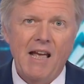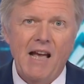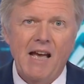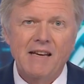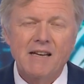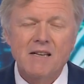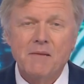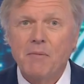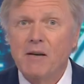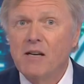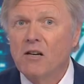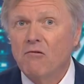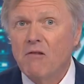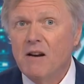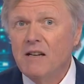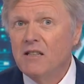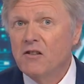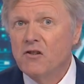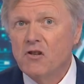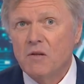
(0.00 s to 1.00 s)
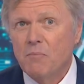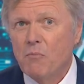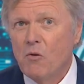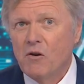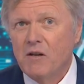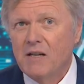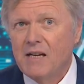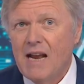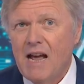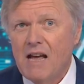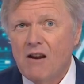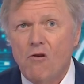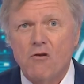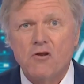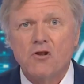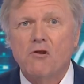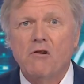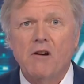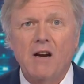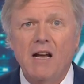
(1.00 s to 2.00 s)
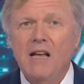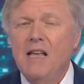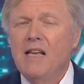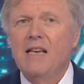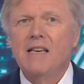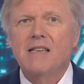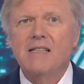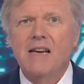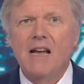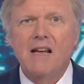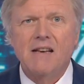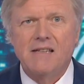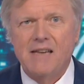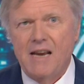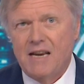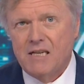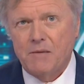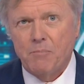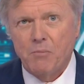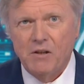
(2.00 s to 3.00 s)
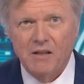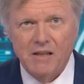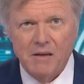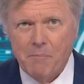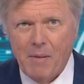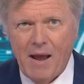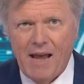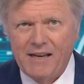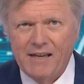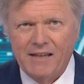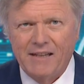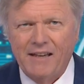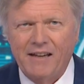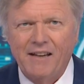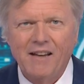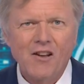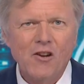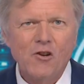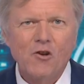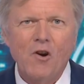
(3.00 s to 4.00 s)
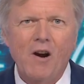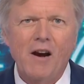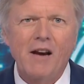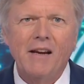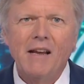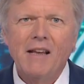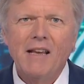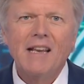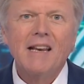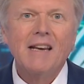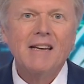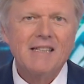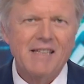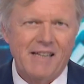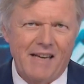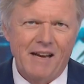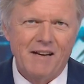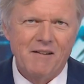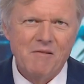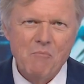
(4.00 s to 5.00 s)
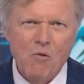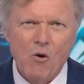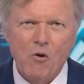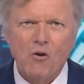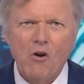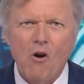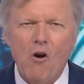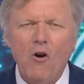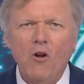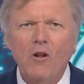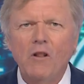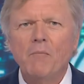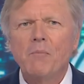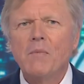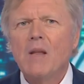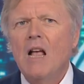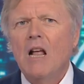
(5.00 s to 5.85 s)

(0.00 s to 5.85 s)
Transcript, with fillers: And as Peta Credlin just pointed out, Austria is now desperately panicking, trying to get more coal.